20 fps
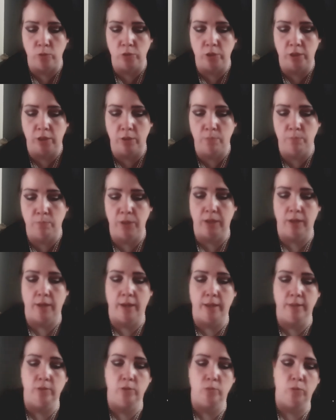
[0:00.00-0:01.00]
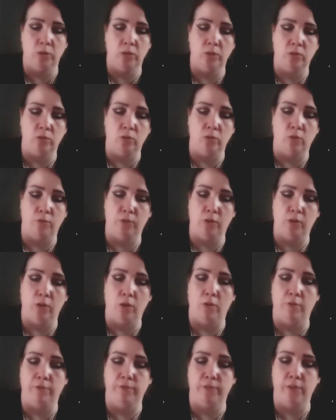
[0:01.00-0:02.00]
can be cleansed with the soft
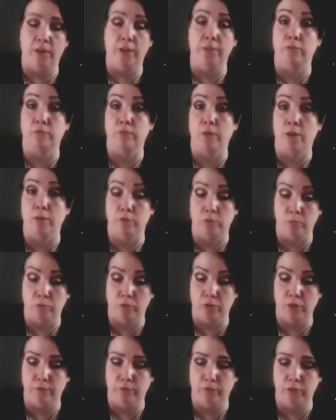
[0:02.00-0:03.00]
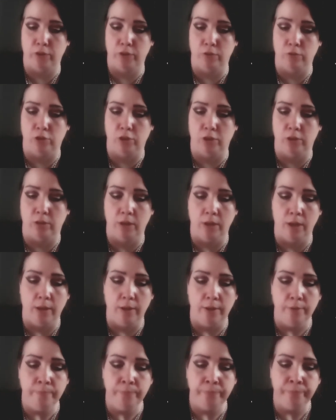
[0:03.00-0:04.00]
cloth and the rosemary infusion.
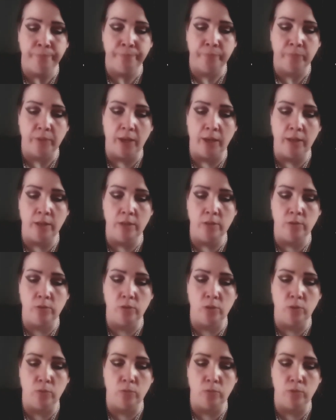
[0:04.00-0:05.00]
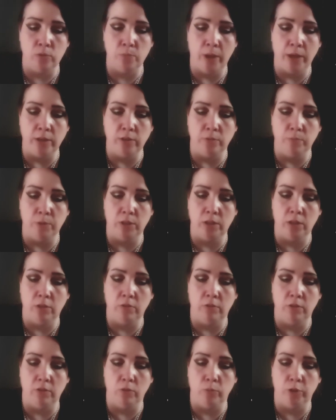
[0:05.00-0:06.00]
Any tools made of
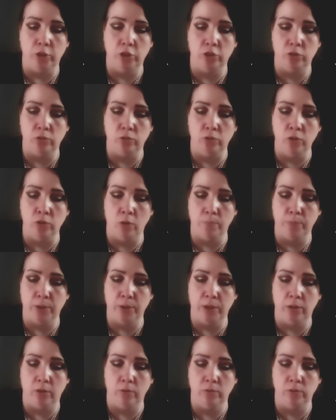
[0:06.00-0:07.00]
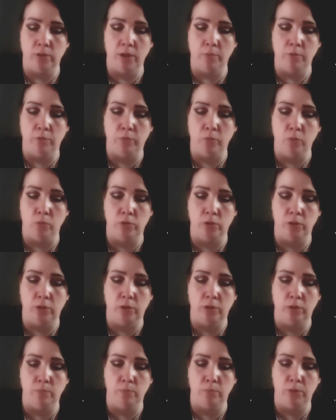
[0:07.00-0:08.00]
material which should not be in contact with water
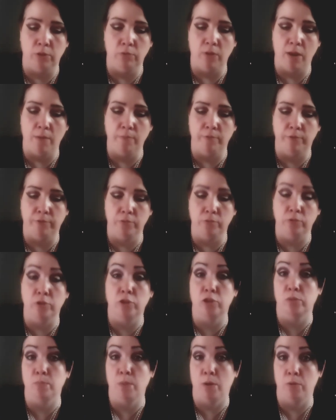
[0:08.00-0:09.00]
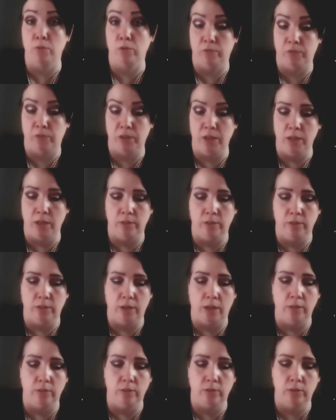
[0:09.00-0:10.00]
can be run through the smoke of the
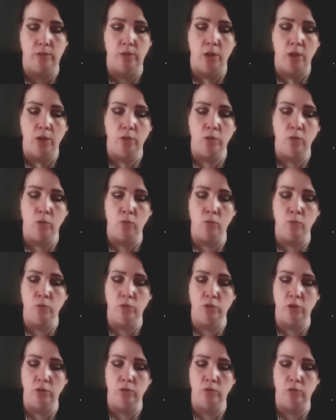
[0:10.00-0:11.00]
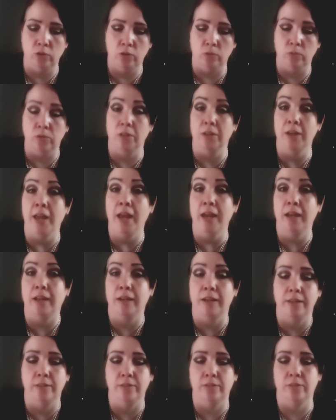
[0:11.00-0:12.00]
incense. Your altar and tools are now
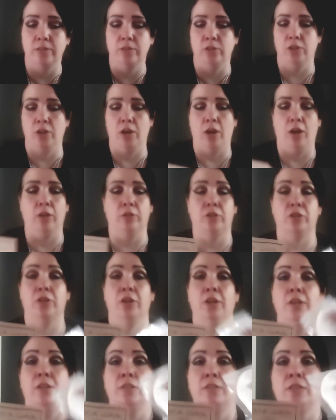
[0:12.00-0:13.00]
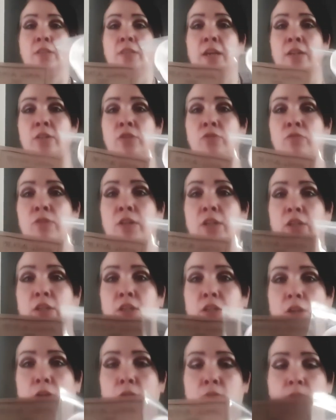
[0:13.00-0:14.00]
cleansed and charged. So that's really
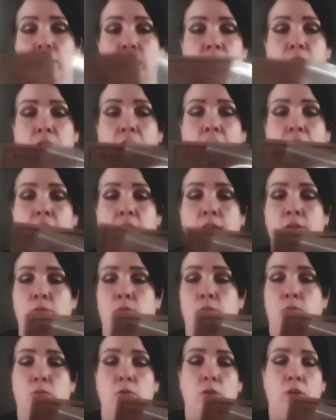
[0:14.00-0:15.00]
cute. That's like a little